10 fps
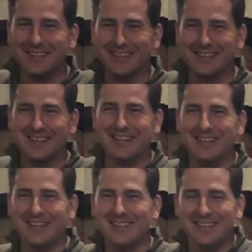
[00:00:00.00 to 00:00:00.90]

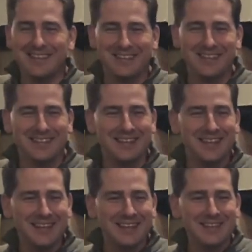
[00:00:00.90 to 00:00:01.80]

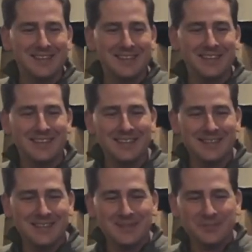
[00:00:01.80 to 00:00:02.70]

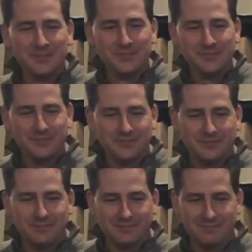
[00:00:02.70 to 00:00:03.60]

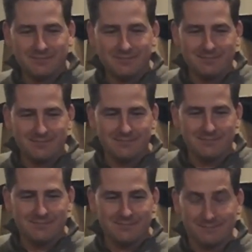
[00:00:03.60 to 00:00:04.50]

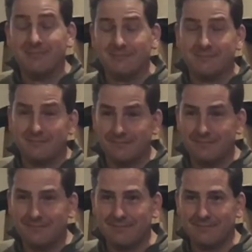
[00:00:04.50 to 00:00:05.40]

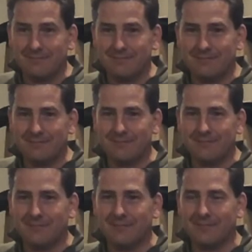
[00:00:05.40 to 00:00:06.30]

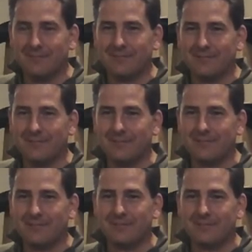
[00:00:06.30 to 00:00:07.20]

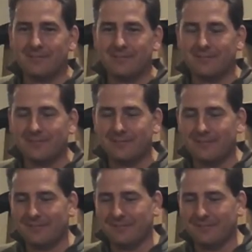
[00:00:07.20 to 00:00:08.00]
[no speech]